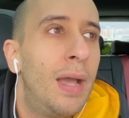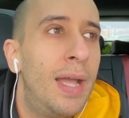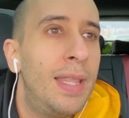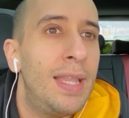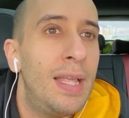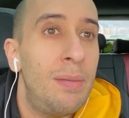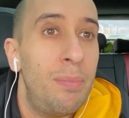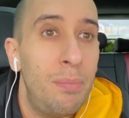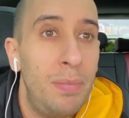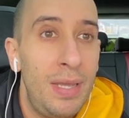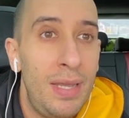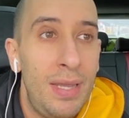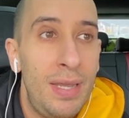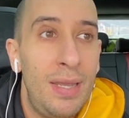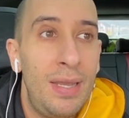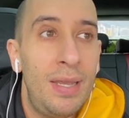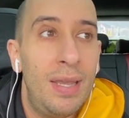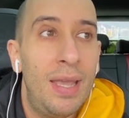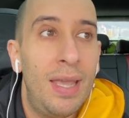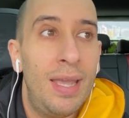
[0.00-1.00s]
and then
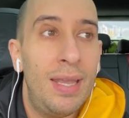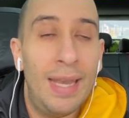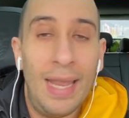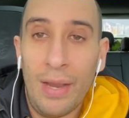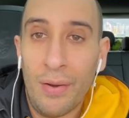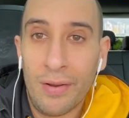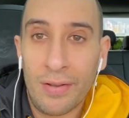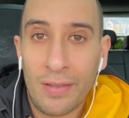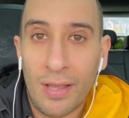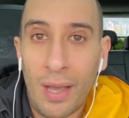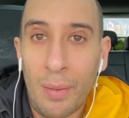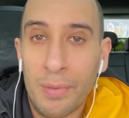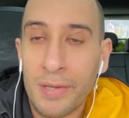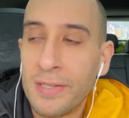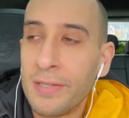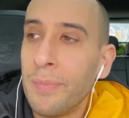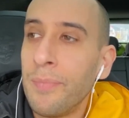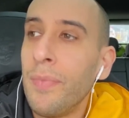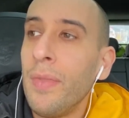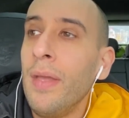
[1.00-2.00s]
me and Eric
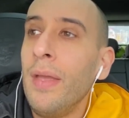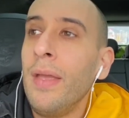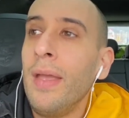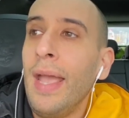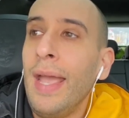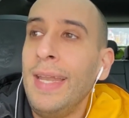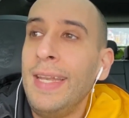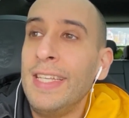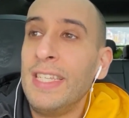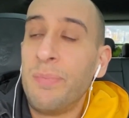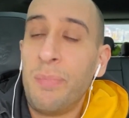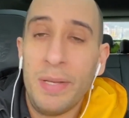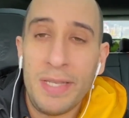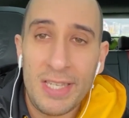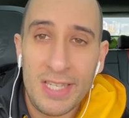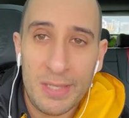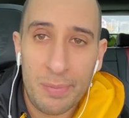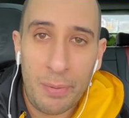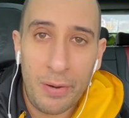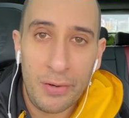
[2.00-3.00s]
Thomas. And his
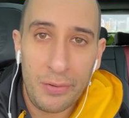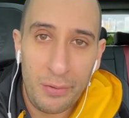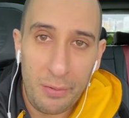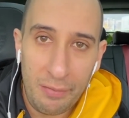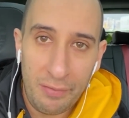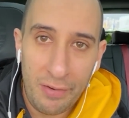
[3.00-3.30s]
business partner